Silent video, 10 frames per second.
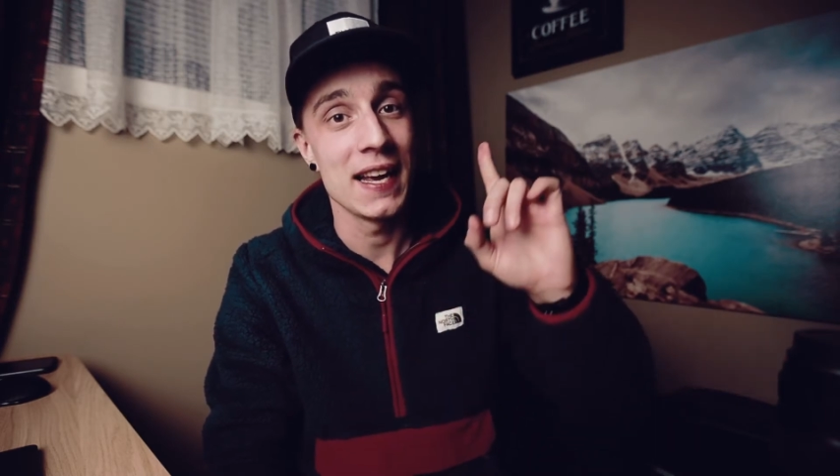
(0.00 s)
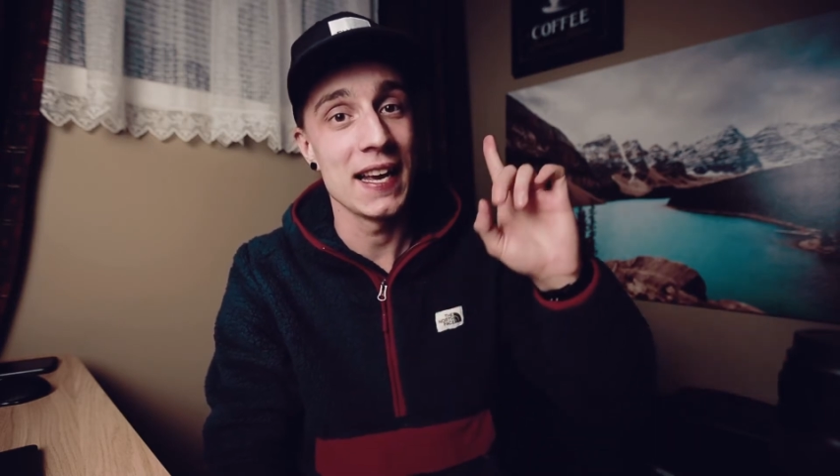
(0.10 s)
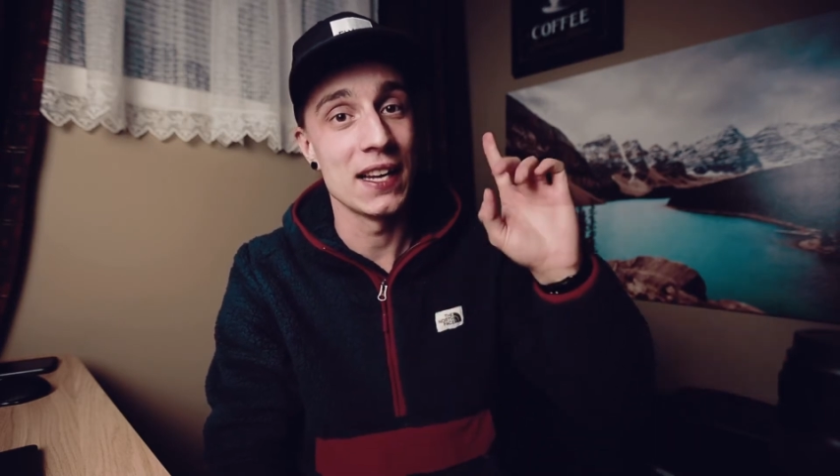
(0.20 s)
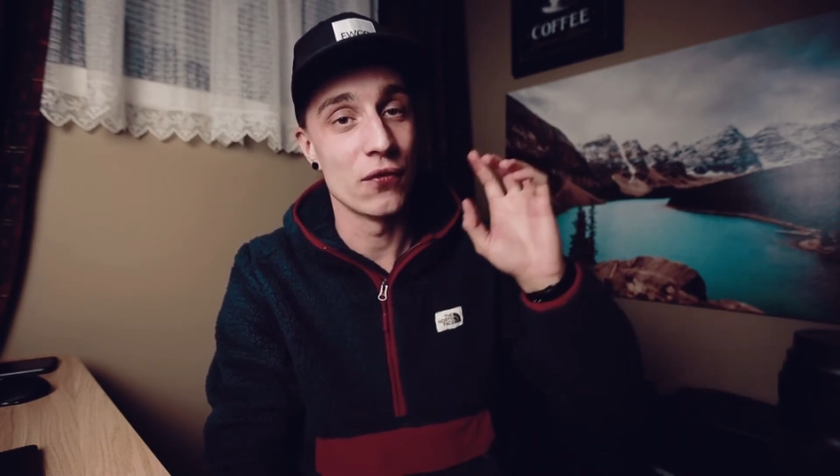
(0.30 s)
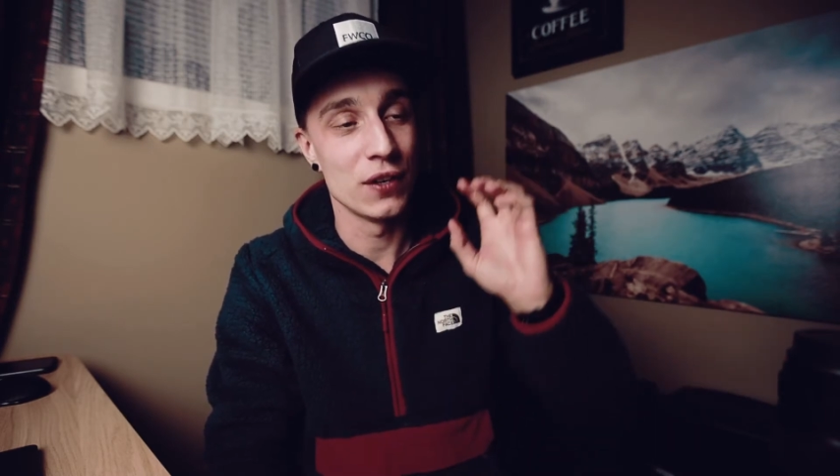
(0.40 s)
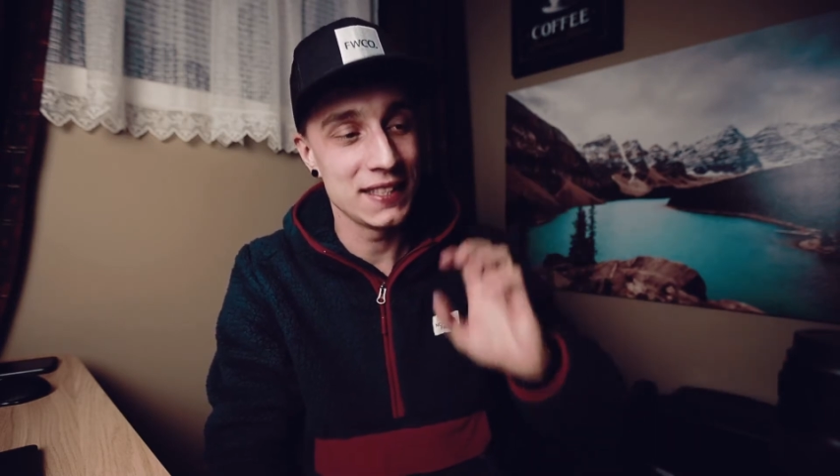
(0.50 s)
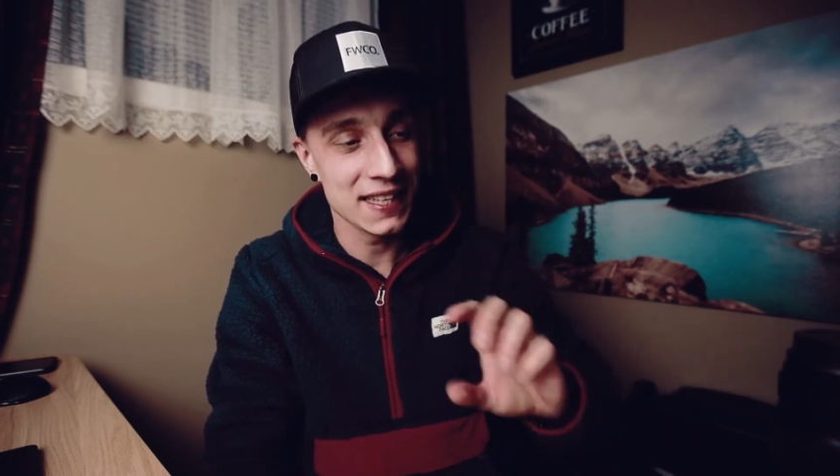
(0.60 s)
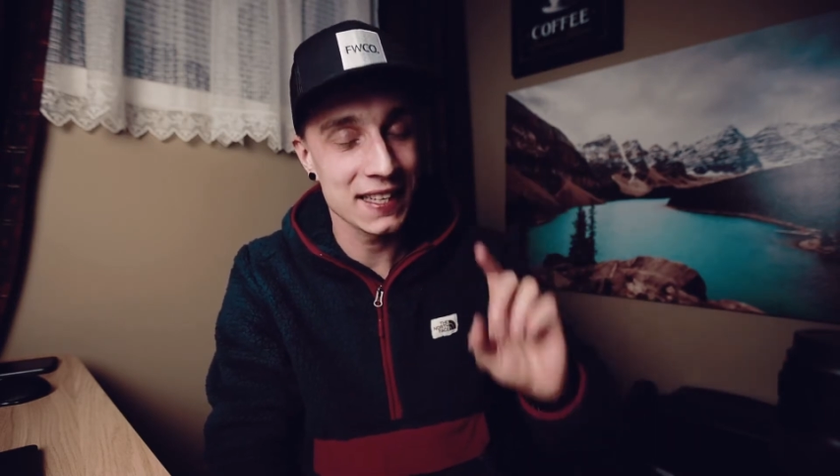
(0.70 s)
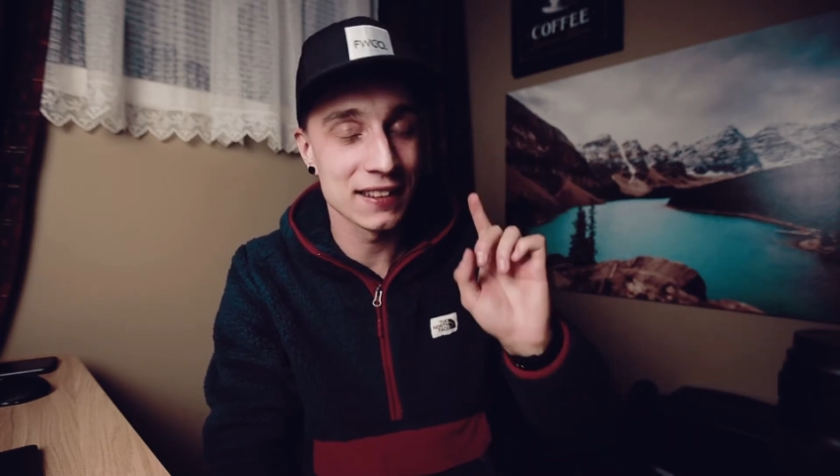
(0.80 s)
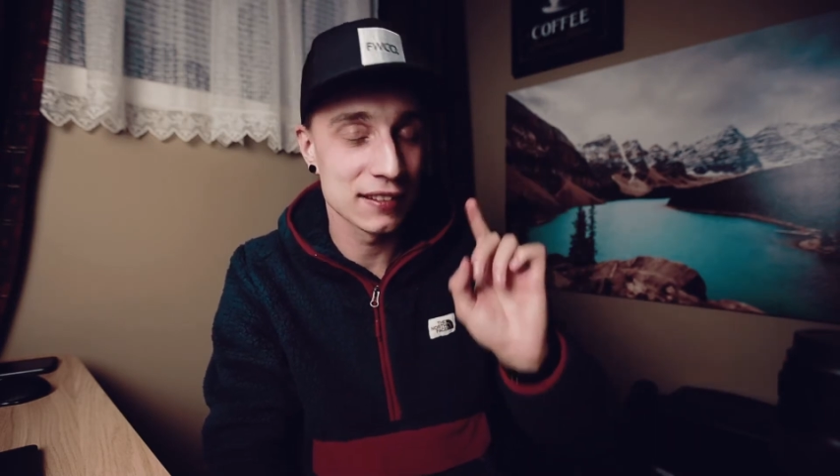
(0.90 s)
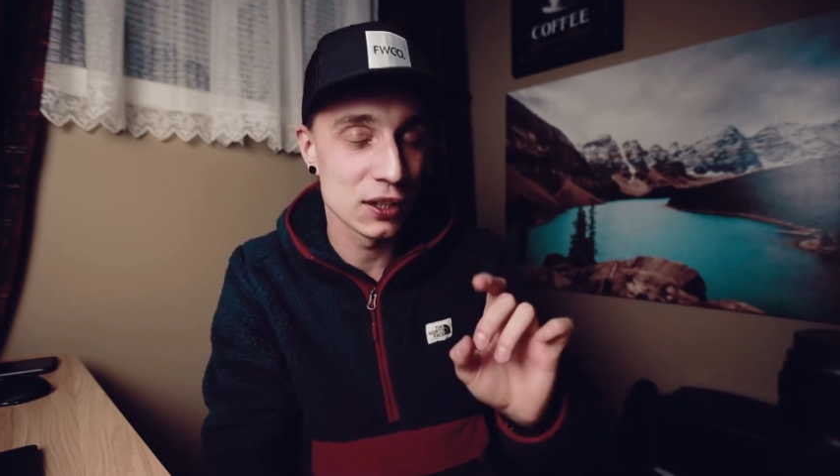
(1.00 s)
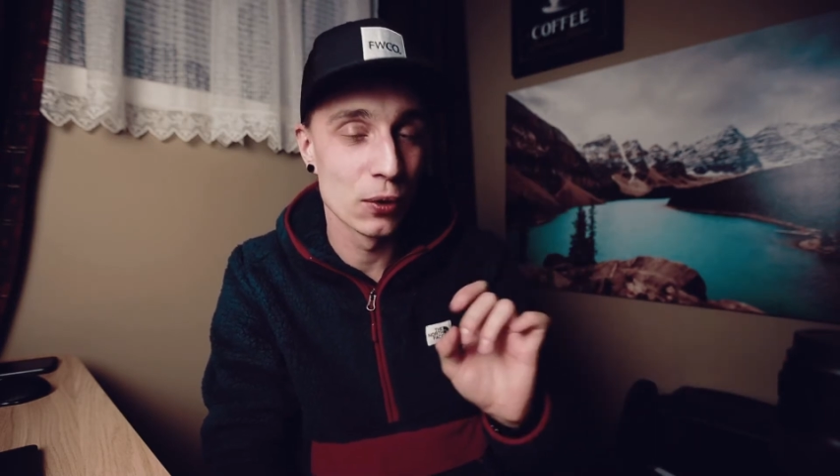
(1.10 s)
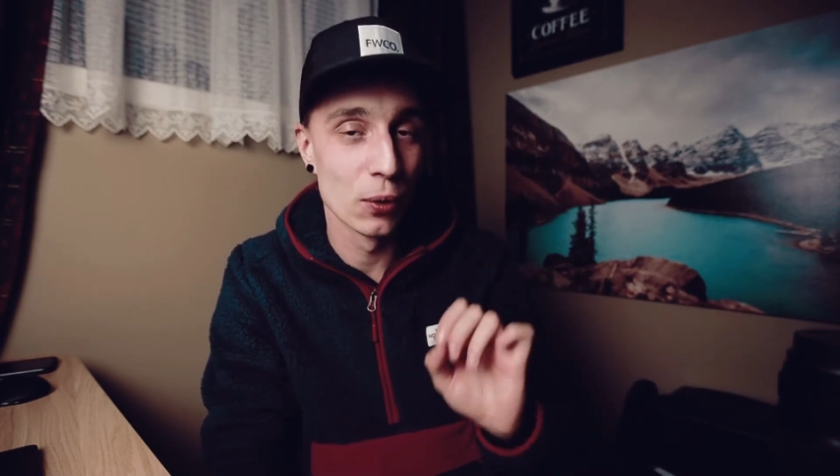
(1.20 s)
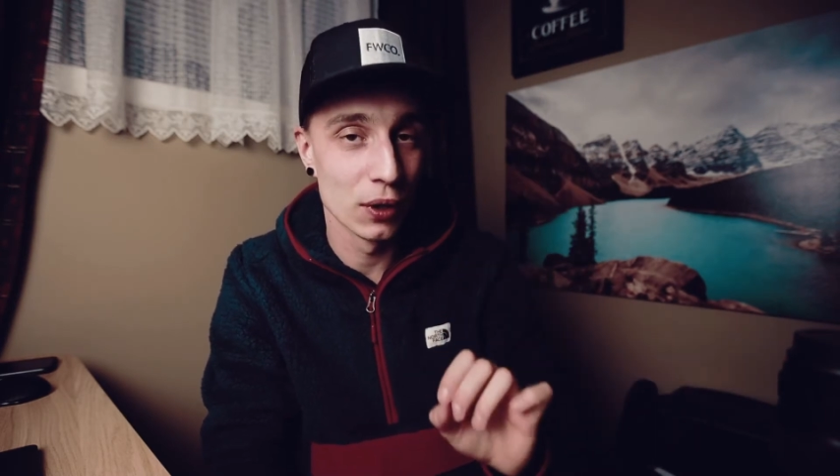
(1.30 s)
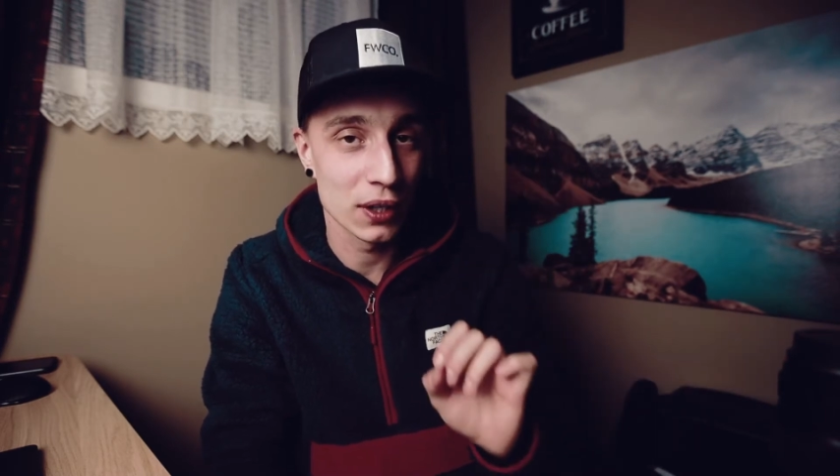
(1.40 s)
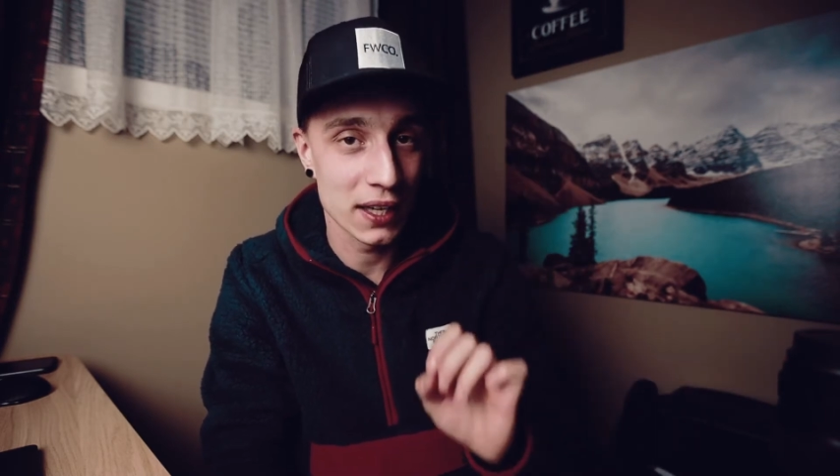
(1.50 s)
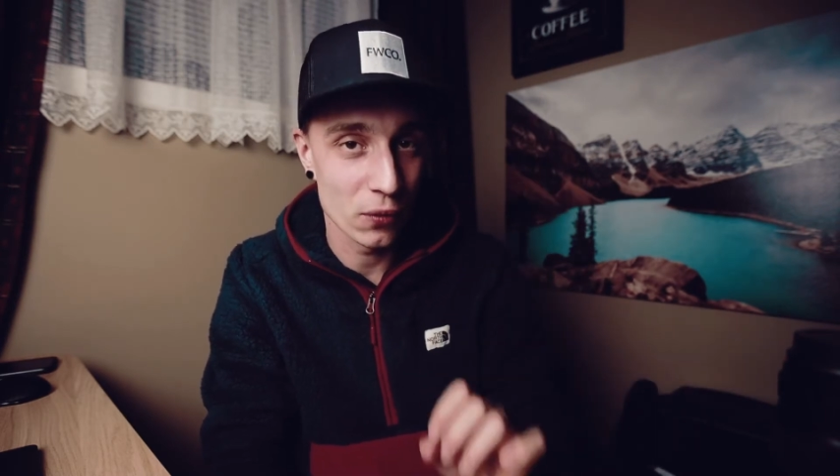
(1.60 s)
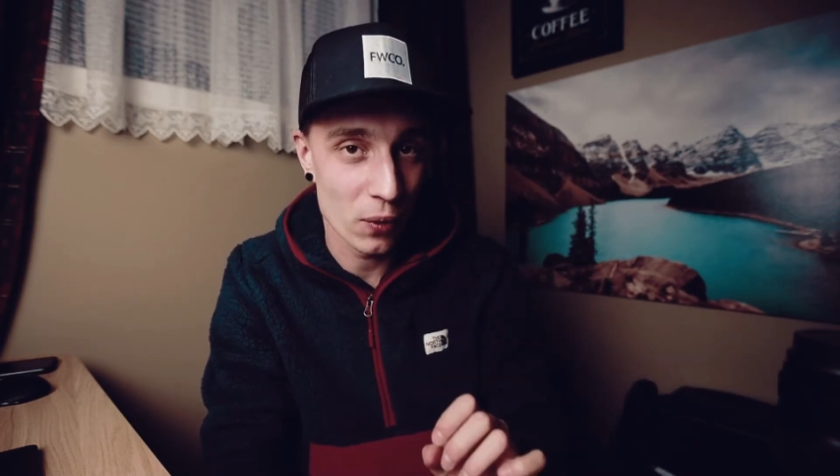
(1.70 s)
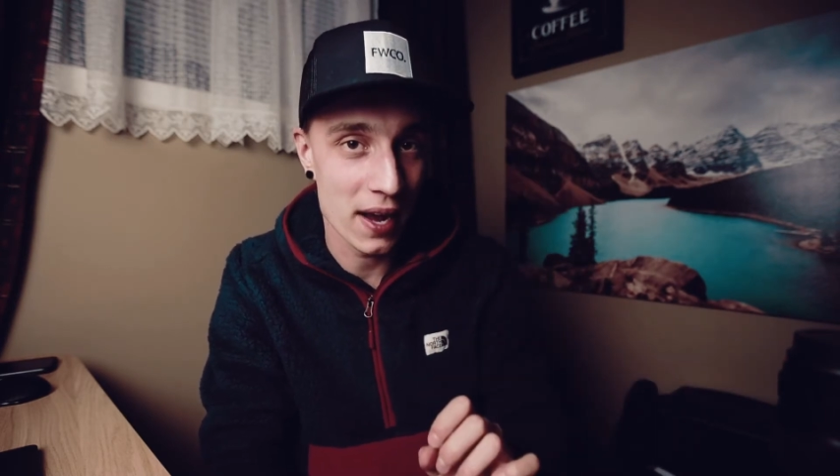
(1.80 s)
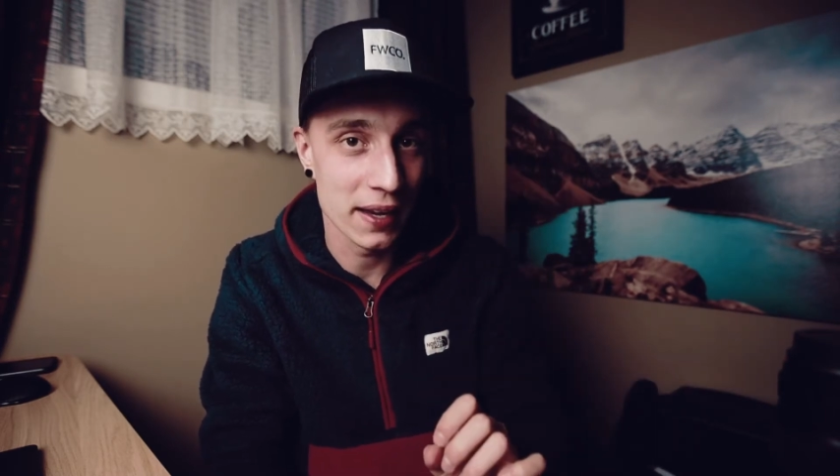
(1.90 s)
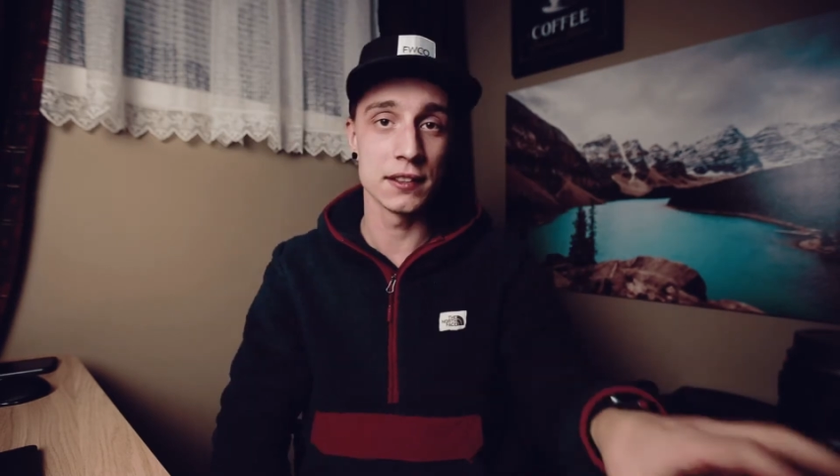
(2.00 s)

in a ridiculously cool looking way.